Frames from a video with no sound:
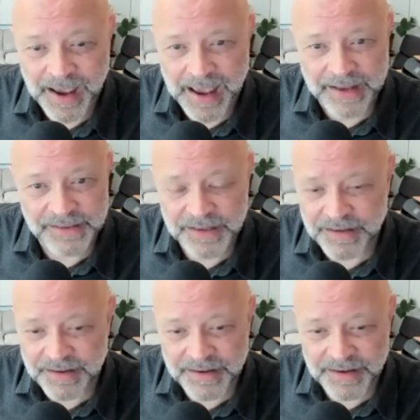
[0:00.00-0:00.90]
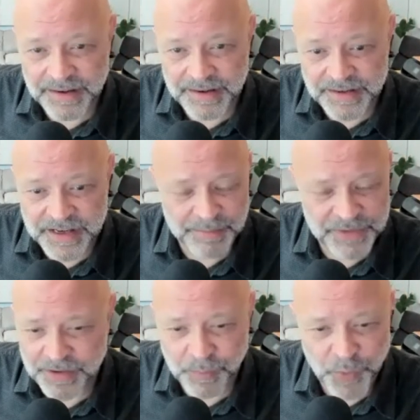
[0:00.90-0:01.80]
And
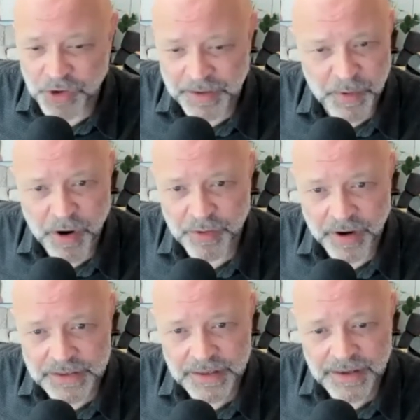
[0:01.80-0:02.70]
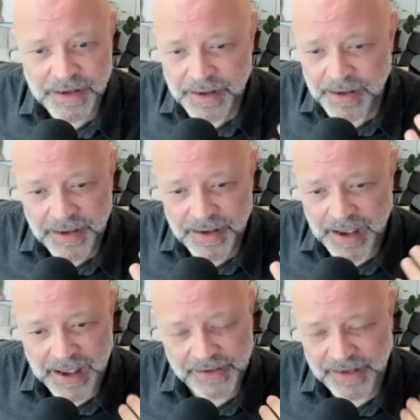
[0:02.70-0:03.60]
Tim's a work in progress,
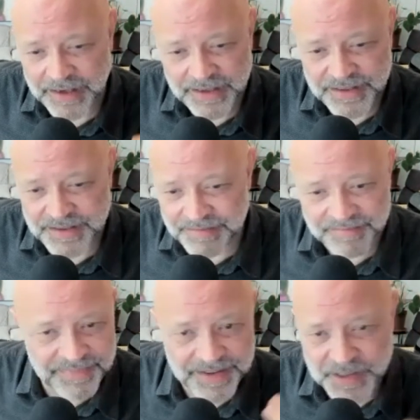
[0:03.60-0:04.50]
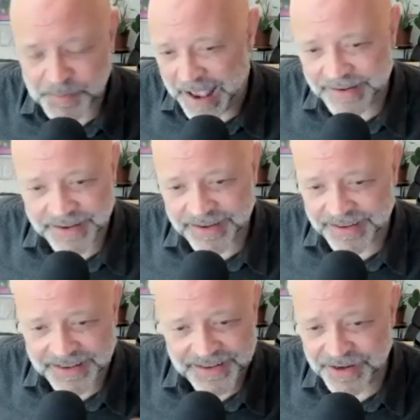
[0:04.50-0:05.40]
and he's expanding, and
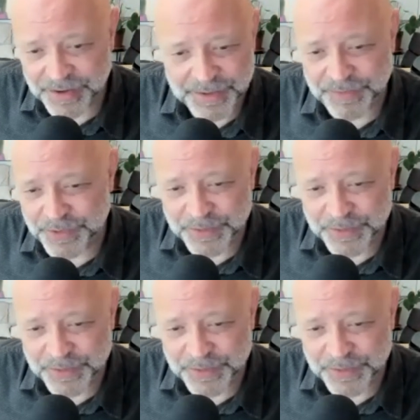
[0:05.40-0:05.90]
he you know, and if